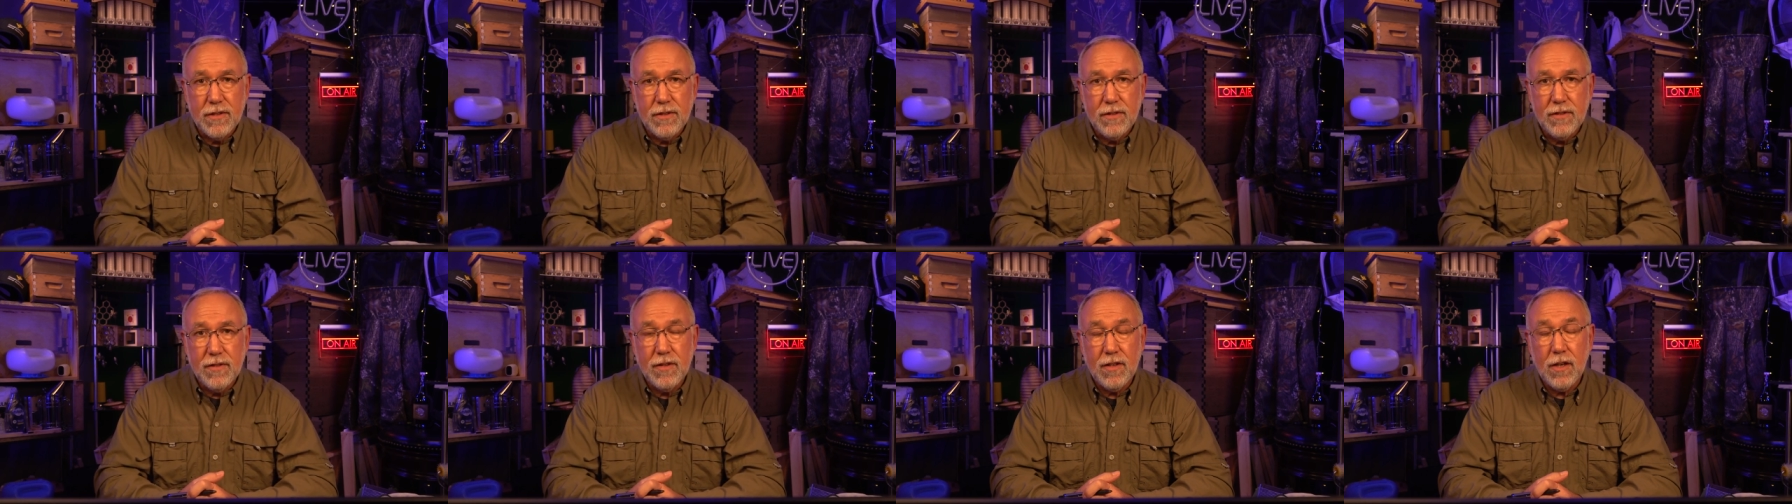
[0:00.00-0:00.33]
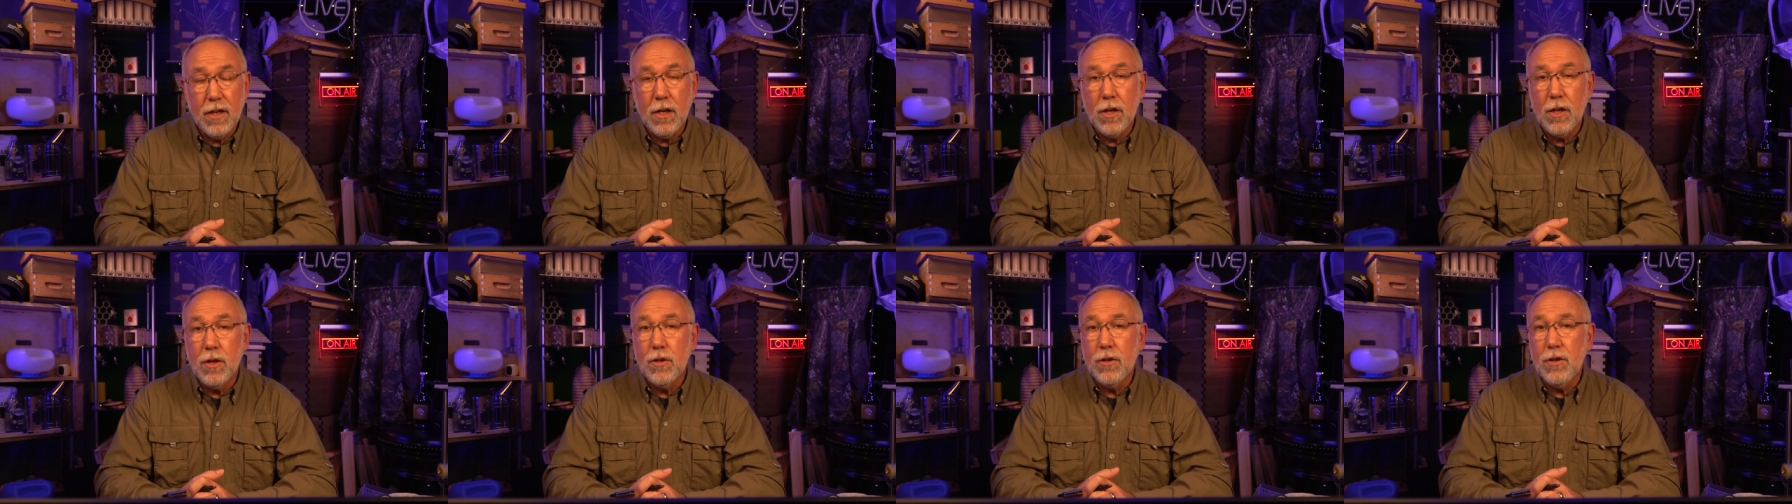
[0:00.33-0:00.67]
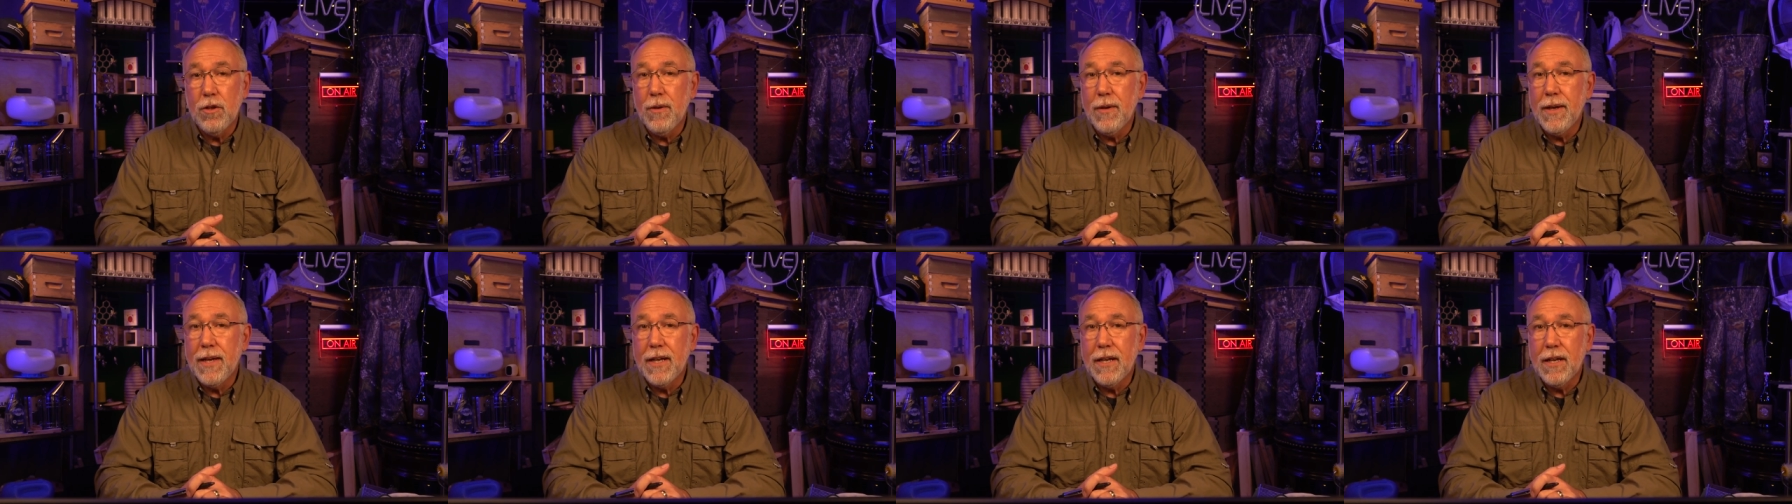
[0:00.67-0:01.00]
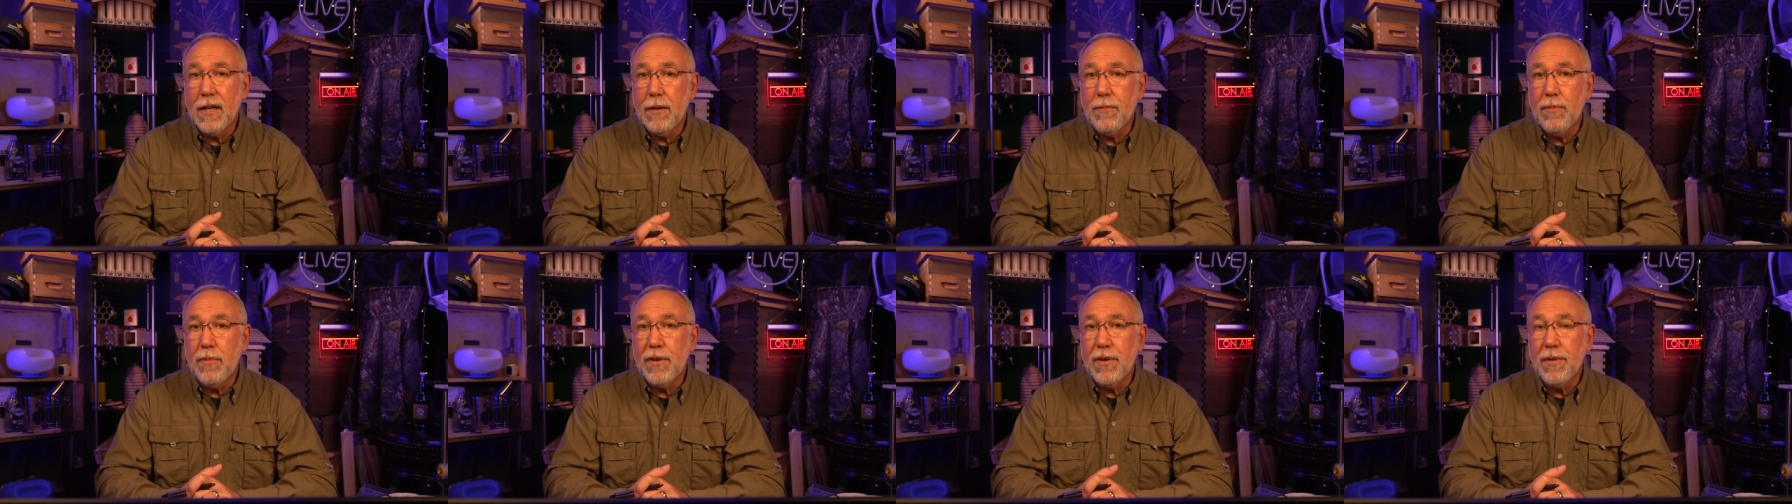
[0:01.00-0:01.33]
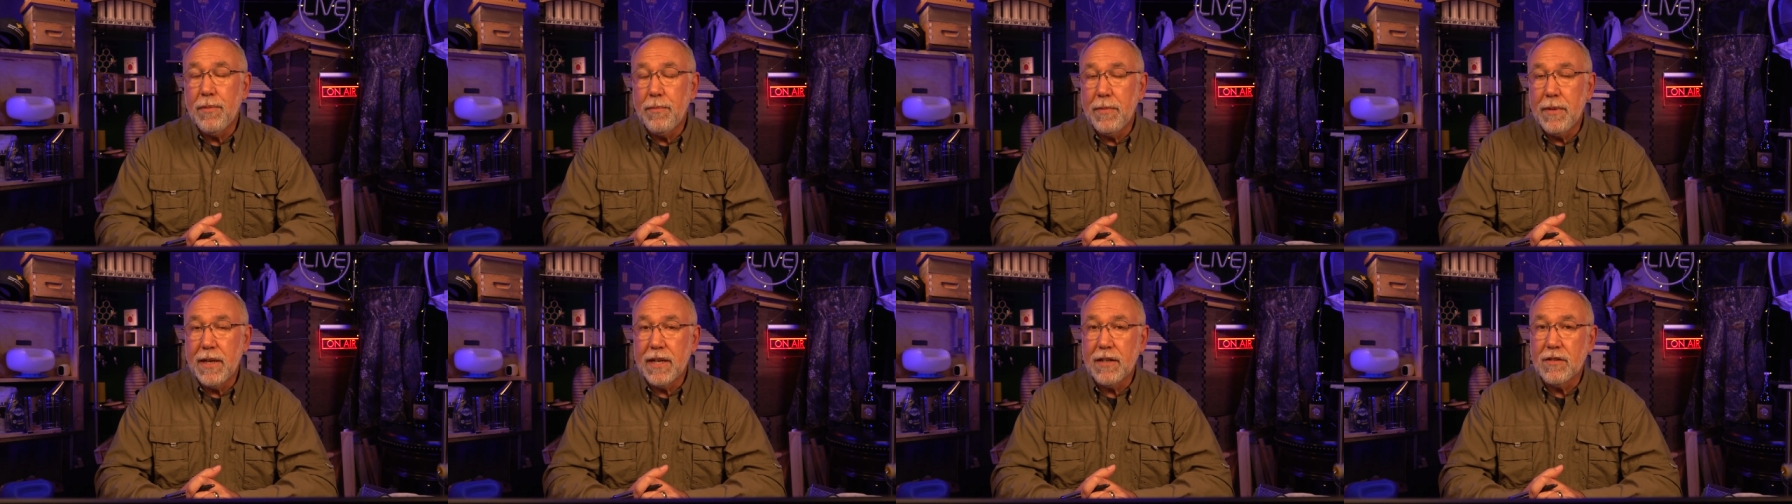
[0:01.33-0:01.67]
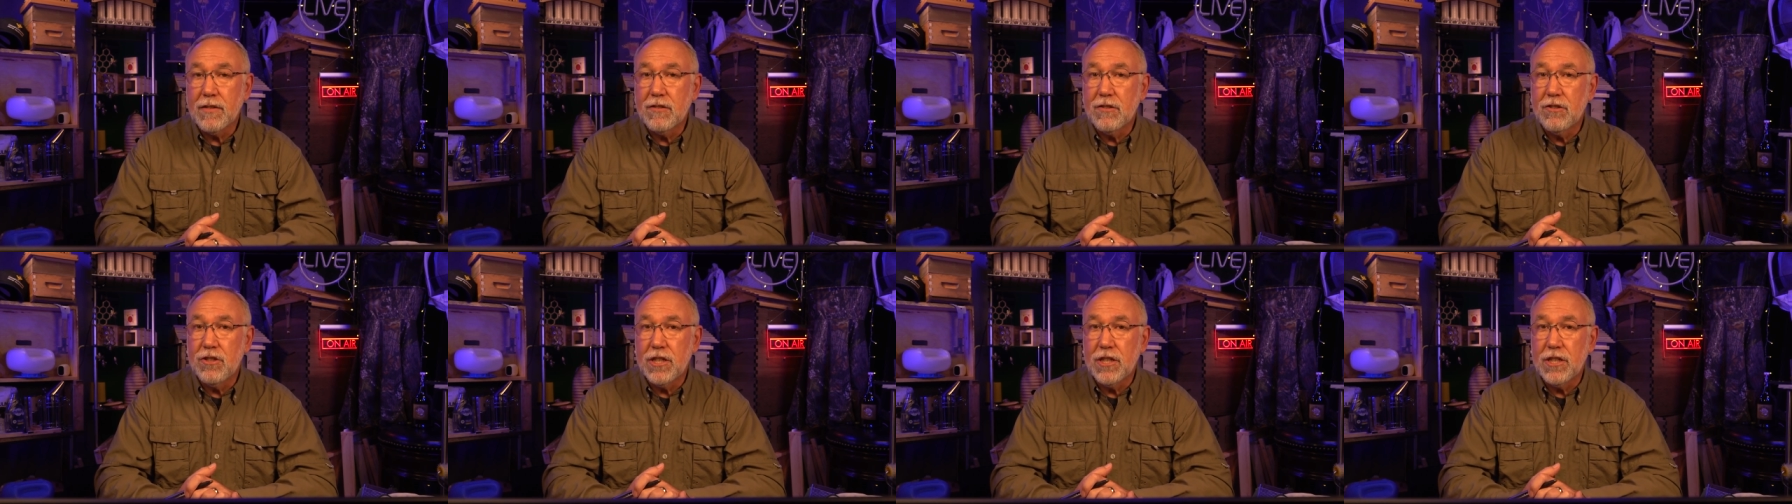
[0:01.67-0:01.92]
So you end up with mixed